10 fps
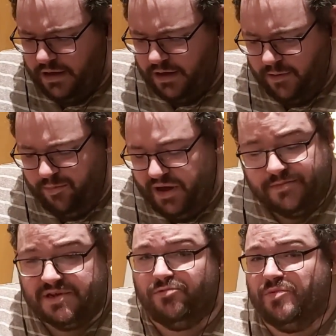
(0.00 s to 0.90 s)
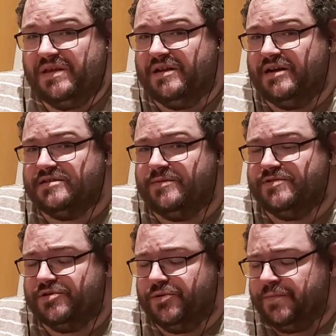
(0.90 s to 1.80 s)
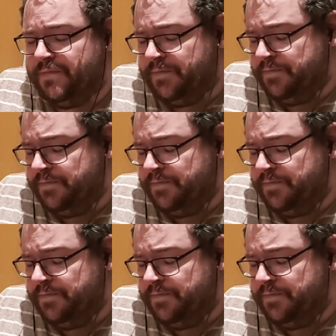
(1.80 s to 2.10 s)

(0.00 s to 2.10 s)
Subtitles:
Perhaps that will be the next episode.